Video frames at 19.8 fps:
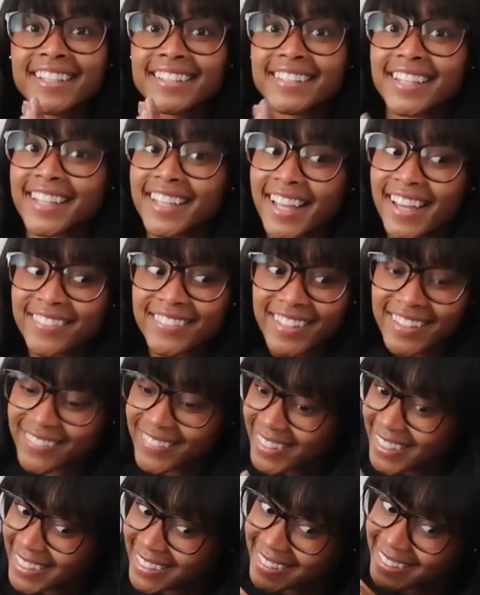They laughed at
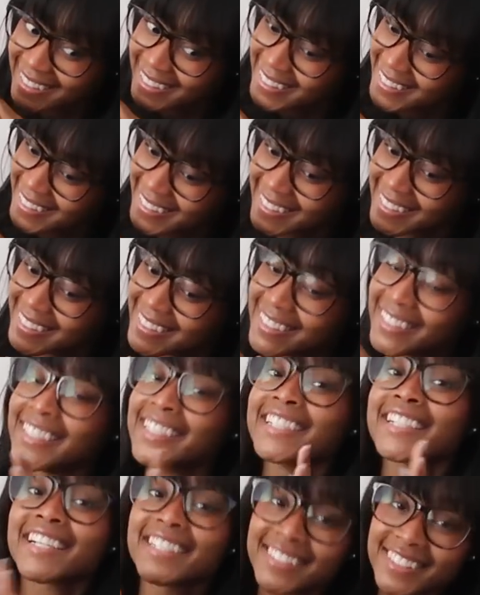me
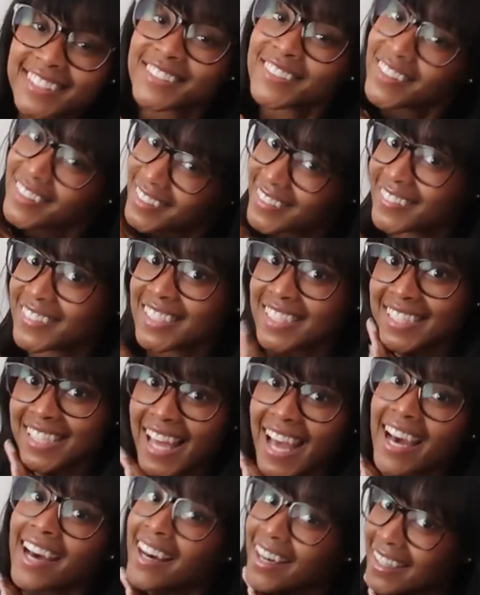because the sweater was
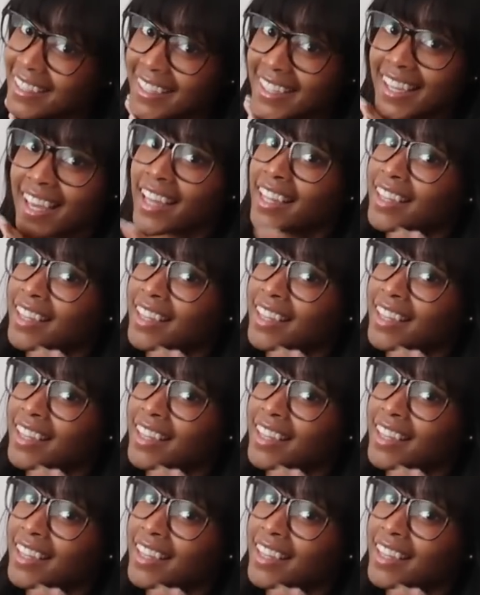that ugly,